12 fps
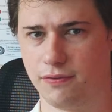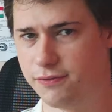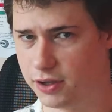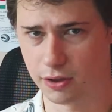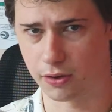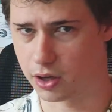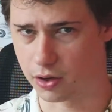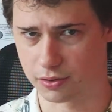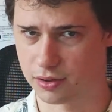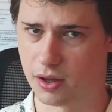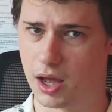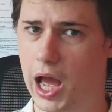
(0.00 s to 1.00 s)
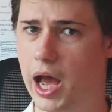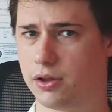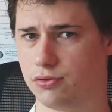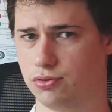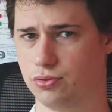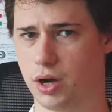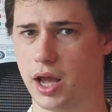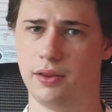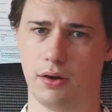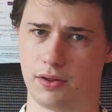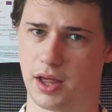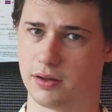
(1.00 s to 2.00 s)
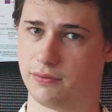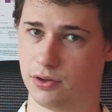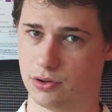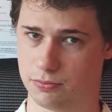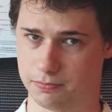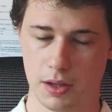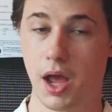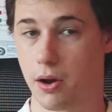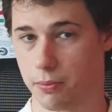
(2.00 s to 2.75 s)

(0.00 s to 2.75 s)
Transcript: figure out how to handle that for you. Now,